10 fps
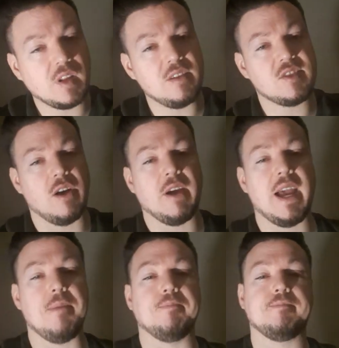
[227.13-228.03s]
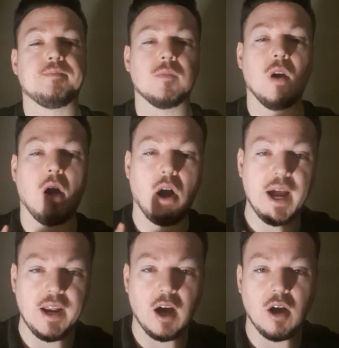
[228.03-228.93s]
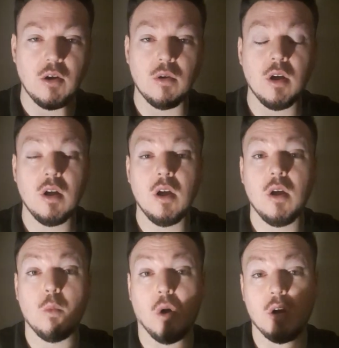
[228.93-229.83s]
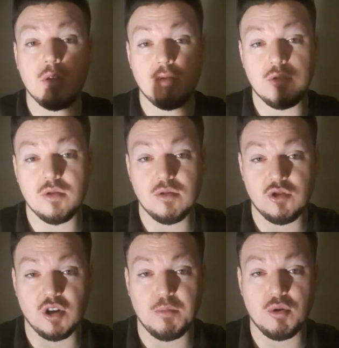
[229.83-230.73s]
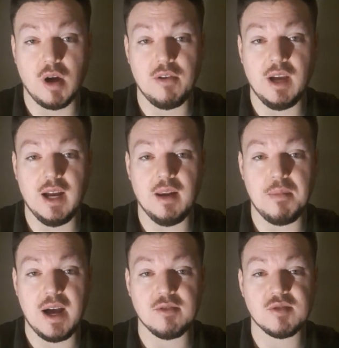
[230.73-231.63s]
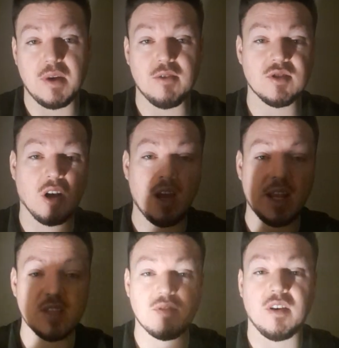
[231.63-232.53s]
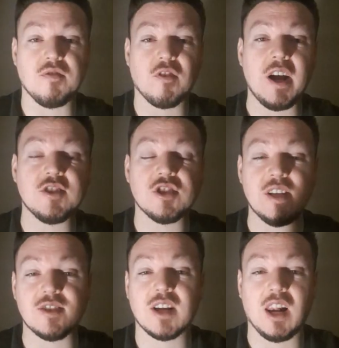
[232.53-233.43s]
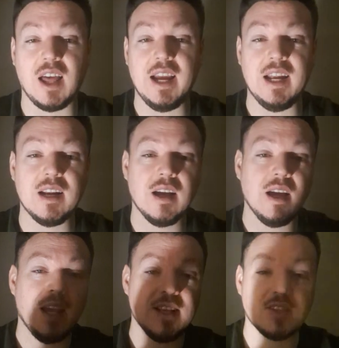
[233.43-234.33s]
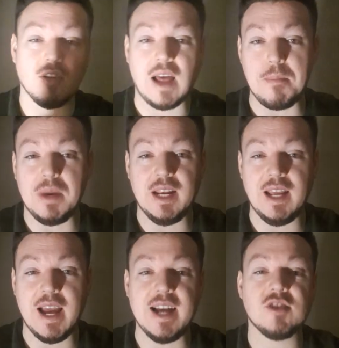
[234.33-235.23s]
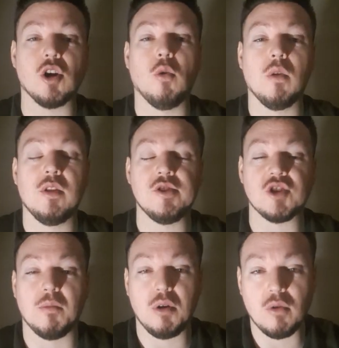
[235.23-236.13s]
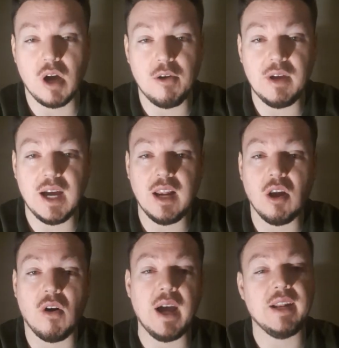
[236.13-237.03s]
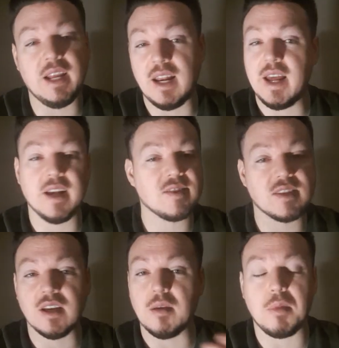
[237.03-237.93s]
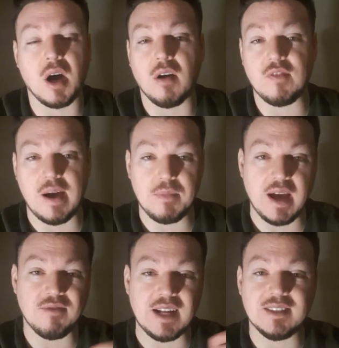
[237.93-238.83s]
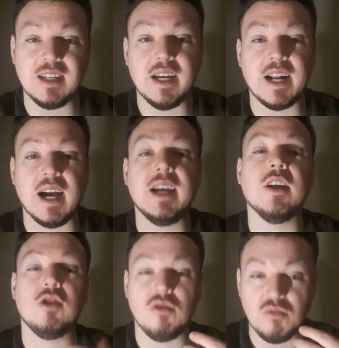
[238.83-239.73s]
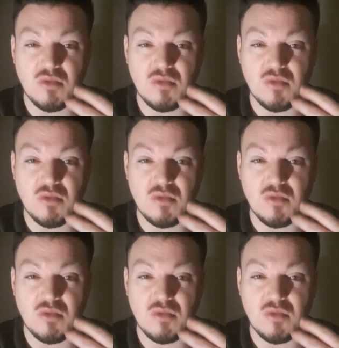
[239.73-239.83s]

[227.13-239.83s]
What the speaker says: So again, I know what Jean Paul Gaultier Le Male smells like. It's very fresh, it's clean, it's got that minty edge. All of the Jean Paul Gaultier line, the Elixir, the Parfum, they have that DNA that you